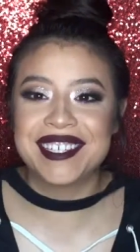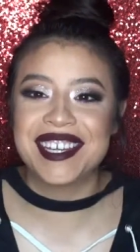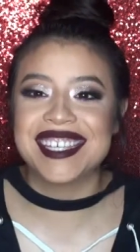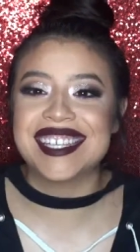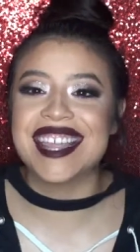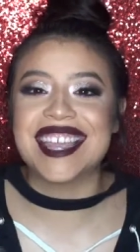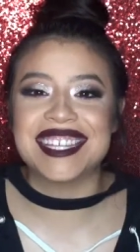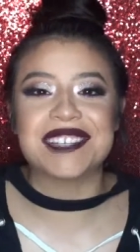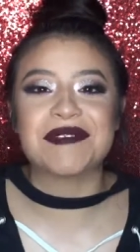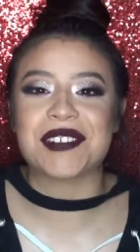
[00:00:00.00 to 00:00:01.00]
Just hit
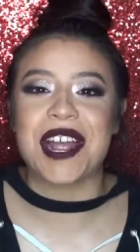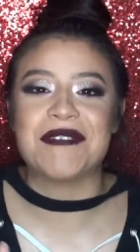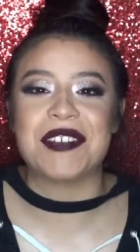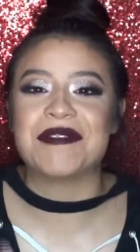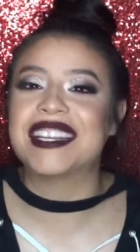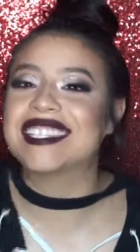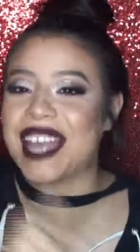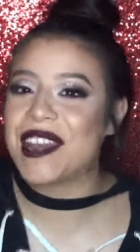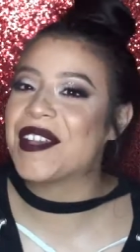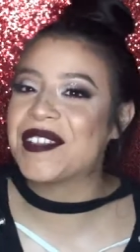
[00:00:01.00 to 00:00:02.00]
that subscribe button because
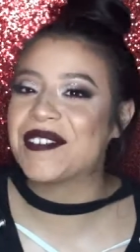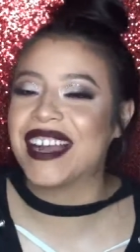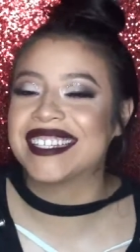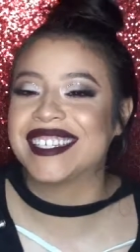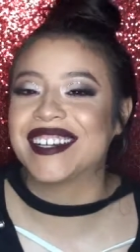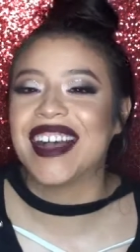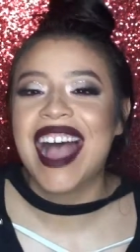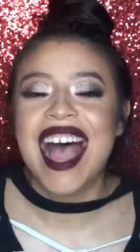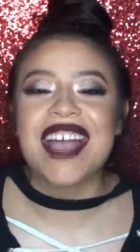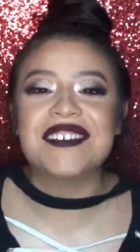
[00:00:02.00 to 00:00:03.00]
I know you want to.
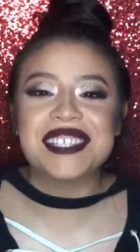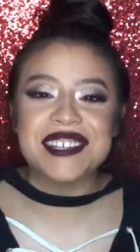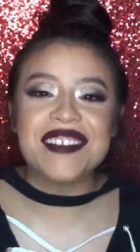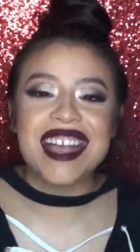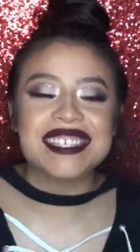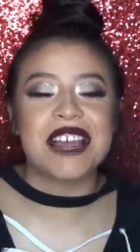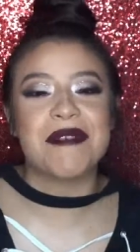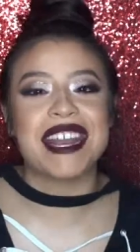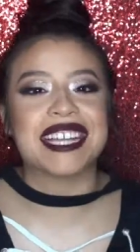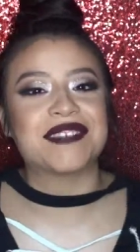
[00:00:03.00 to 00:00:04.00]
I will see you guys on
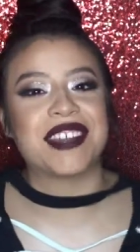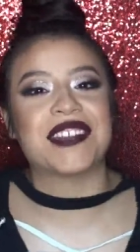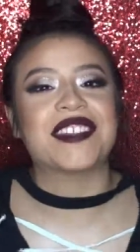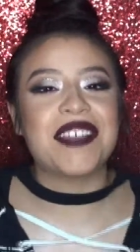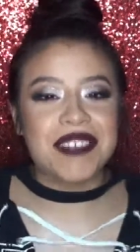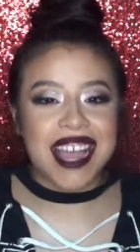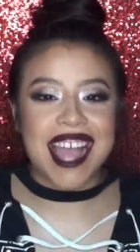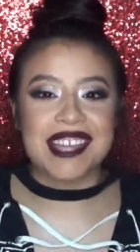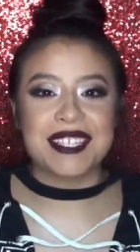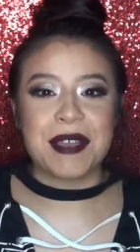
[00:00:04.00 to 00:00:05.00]
my next video. Love you
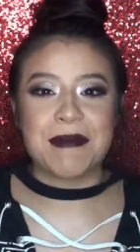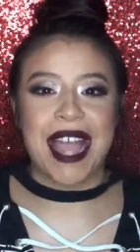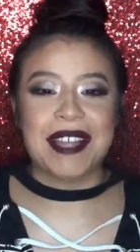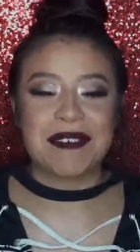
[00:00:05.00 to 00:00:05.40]
guys. Bye.